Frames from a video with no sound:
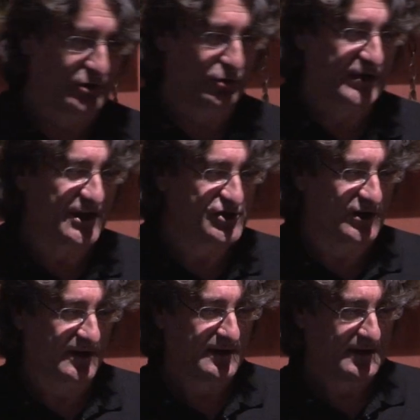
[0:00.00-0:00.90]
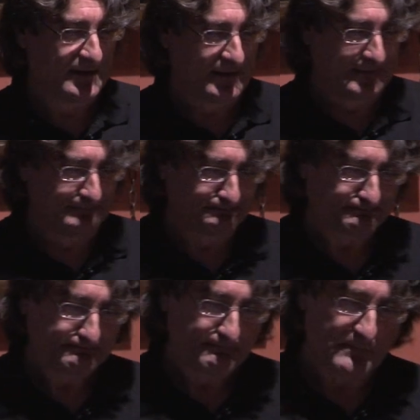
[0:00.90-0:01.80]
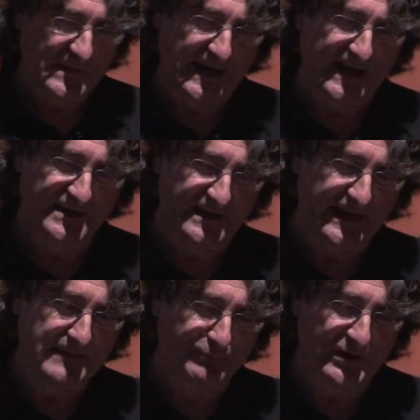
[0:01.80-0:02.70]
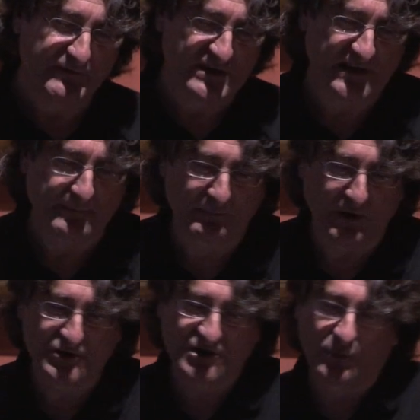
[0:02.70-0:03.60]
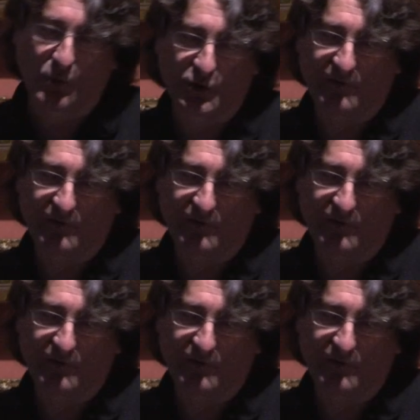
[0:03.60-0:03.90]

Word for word: Lord Kitchener. And he previously proposed to the War